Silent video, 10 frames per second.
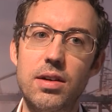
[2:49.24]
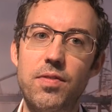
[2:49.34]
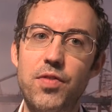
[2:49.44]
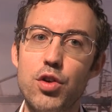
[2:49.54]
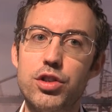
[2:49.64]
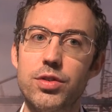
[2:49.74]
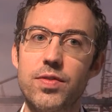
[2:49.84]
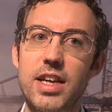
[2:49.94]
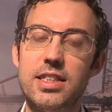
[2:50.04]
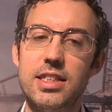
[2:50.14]
future of
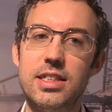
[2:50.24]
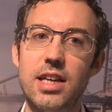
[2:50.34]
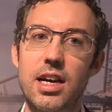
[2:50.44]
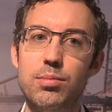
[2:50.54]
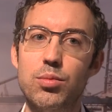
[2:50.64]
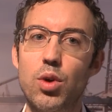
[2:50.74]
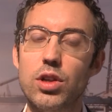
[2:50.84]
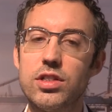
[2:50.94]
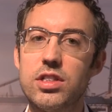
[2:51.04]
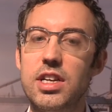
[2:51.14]
this is once